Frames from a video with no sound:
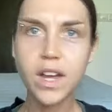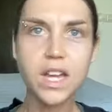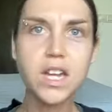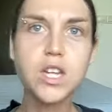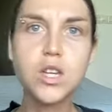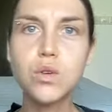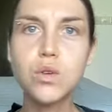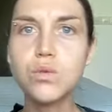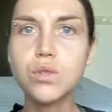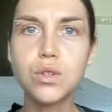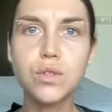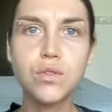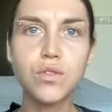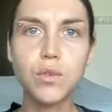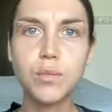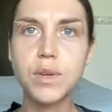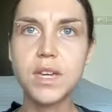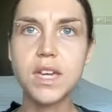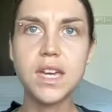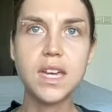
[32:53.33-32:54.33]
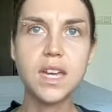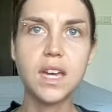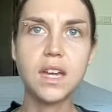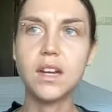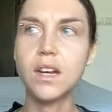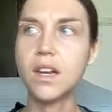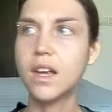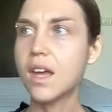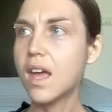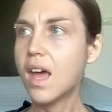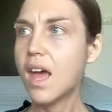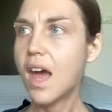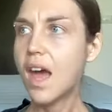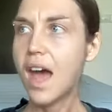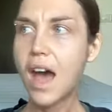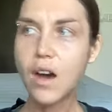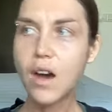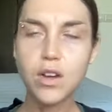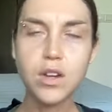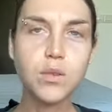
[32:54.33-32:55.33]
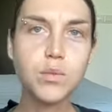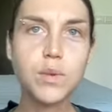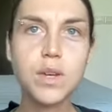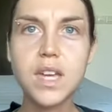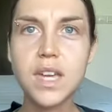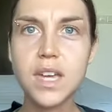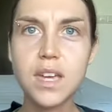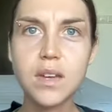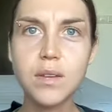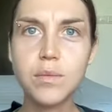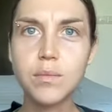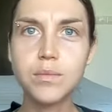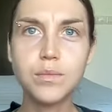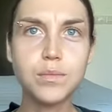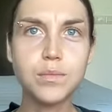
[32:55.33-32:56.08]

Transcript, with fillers: can you do for me and how can we